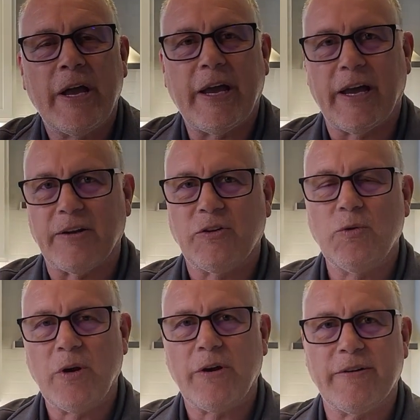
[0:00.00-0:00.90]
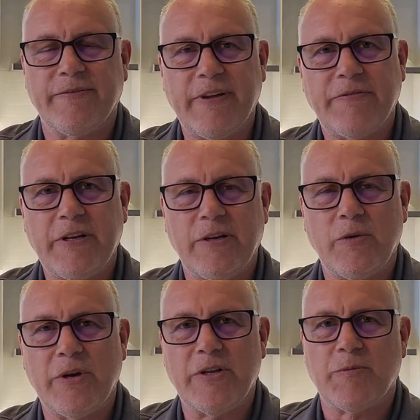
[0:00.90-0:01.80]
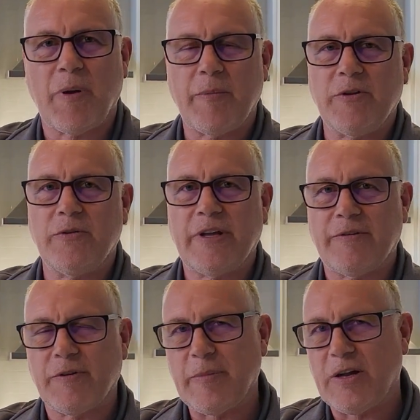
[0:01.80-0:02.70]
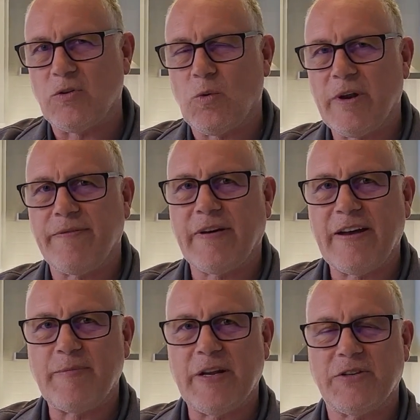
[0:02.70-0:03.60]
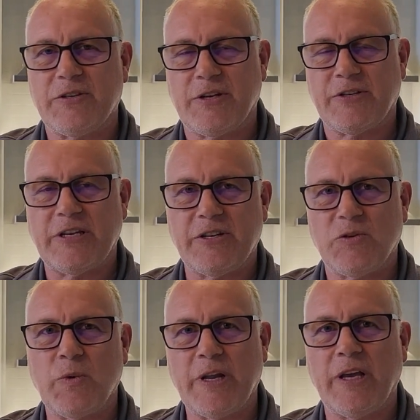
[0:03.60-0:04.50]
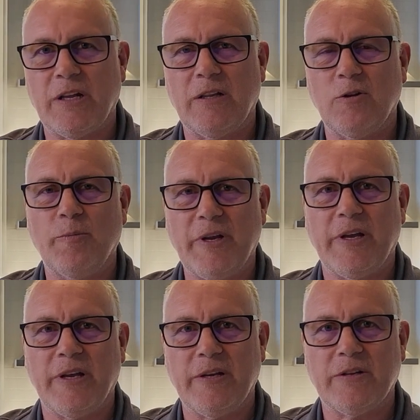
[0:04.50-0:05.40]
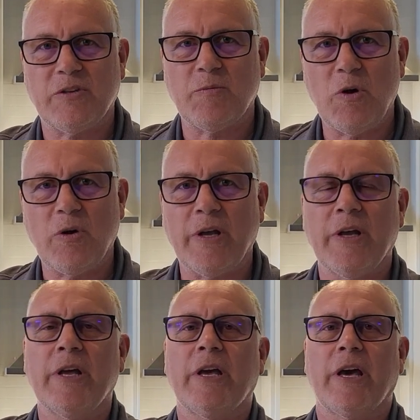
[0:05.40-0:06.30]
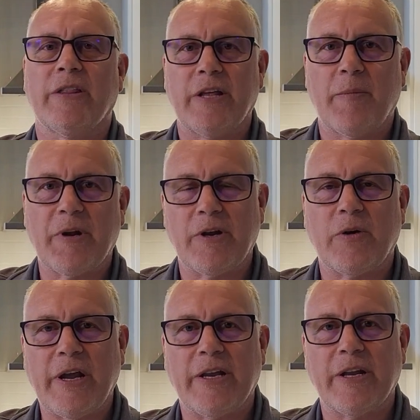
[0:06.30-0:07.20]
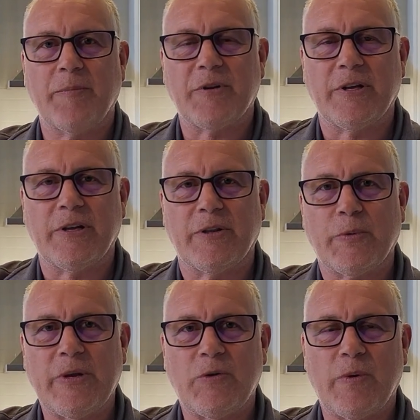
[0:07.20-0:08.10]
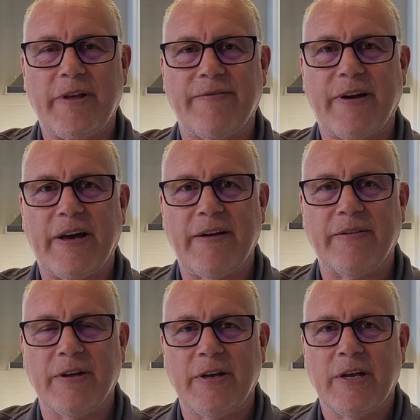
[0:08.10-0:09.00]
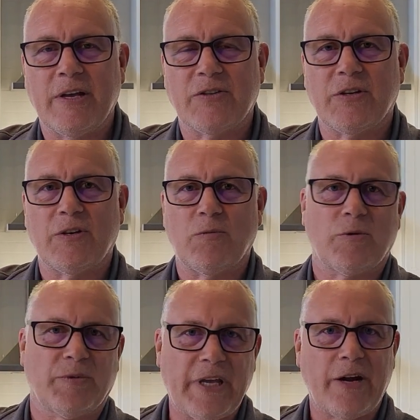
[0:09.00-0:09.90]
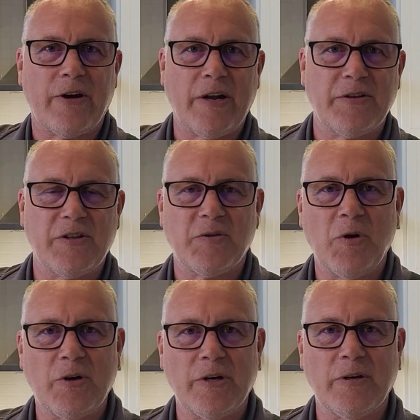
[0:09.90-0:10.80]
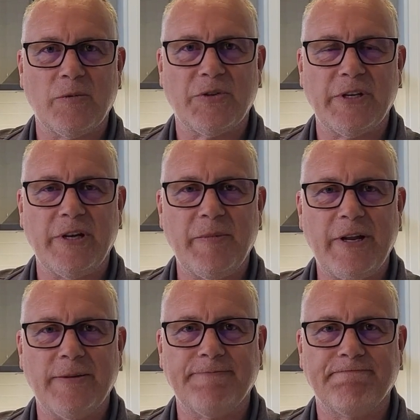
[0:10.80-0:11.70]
at 250 degrees. Probably do that for about 25 minutes because I just want to get a little bit of hint to smoke. And then I'm going to crank it up to 325. So we'll take her out to the smoker and we'll see you in a minute.